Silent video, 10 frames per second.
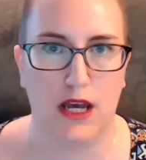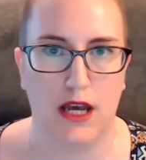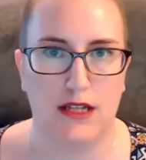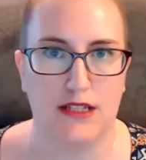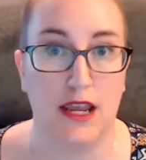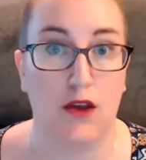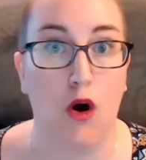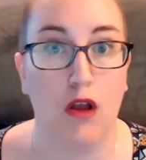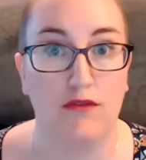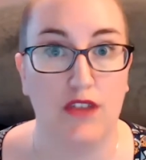take
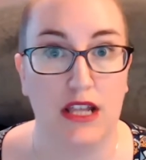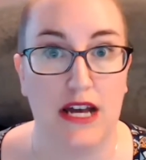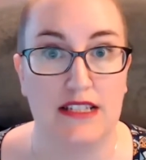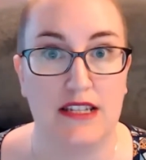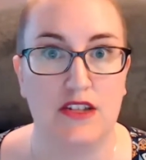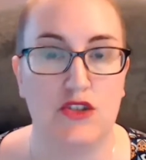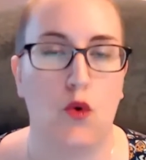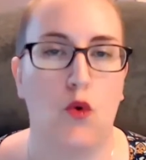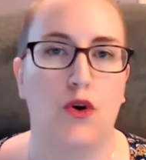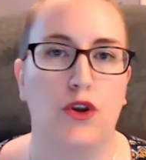all of the classes,
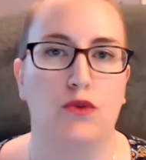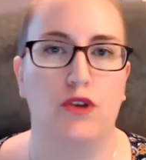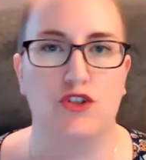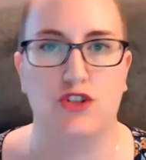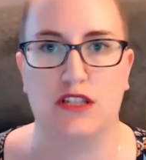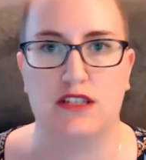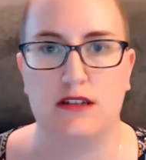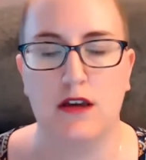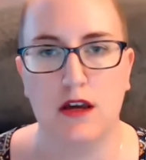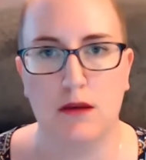or you can just
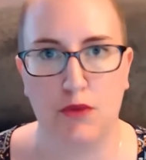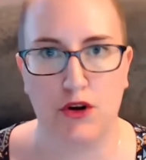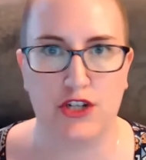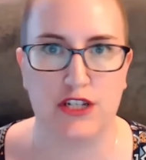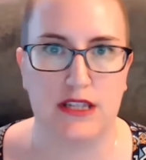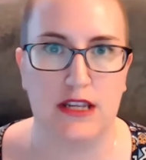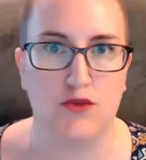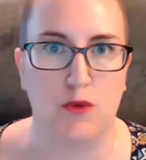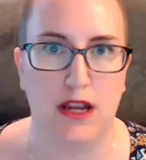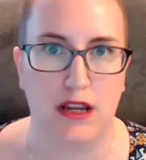purchase
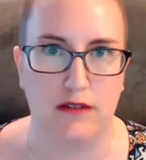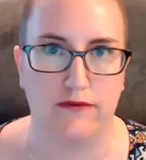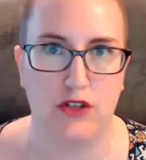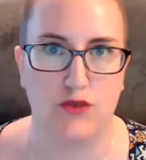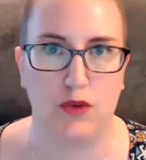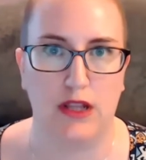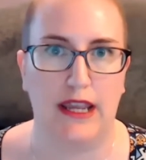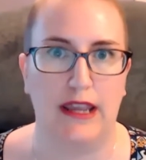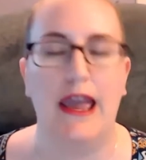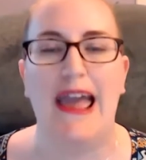each one
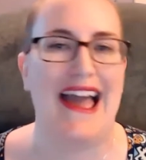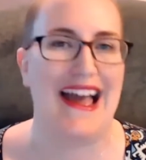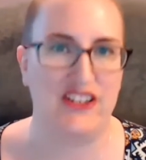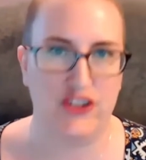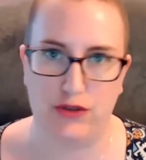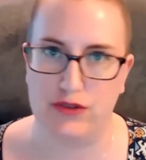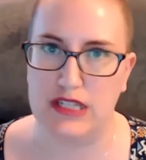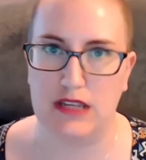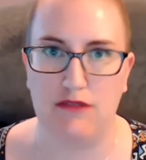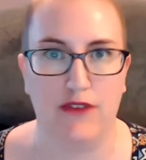individually as you
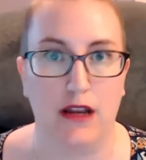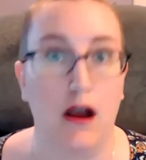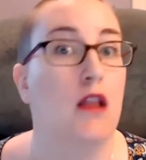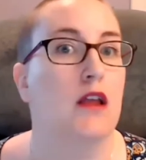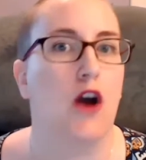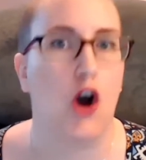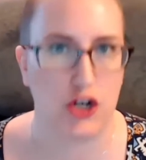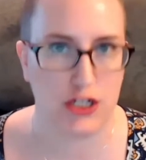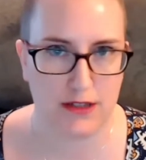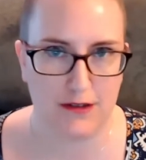see fit, a la
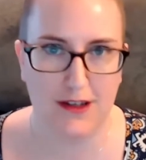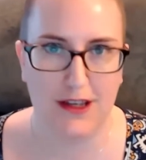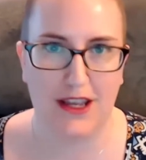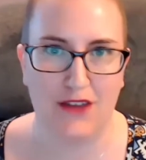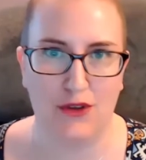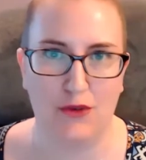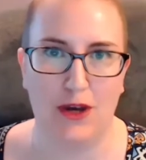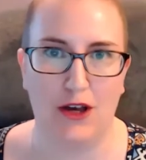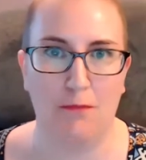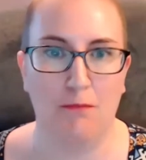carte, if you
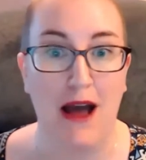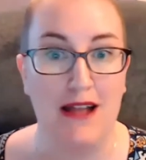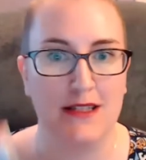will. But